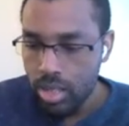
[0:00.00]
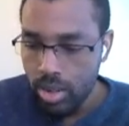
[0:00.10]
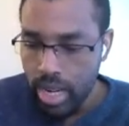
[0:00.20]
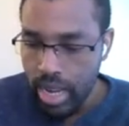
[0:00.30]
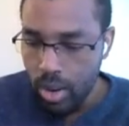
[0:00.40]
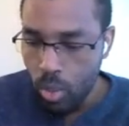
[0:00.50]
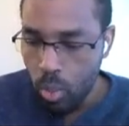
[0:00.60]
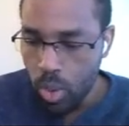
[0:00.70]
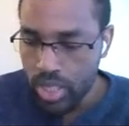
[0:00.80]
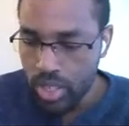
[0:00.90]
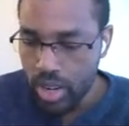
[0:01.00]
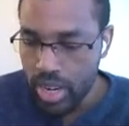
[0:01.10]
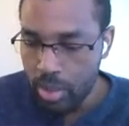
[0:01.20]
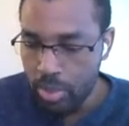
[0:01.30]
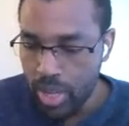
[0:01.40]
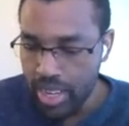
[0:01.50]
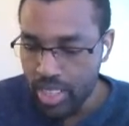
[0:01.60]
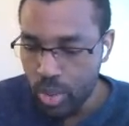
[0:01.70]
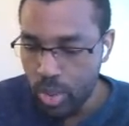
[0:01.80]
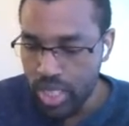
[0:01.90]
So now which grade applies
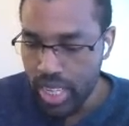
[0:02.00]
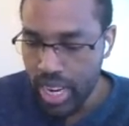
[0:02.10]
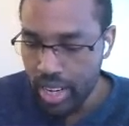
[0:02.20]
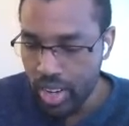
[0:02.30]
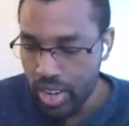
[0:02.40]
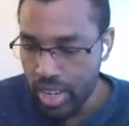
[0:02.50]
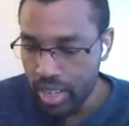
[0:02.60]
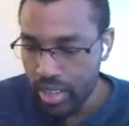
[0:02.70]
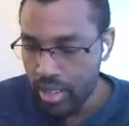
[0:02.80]
to which category?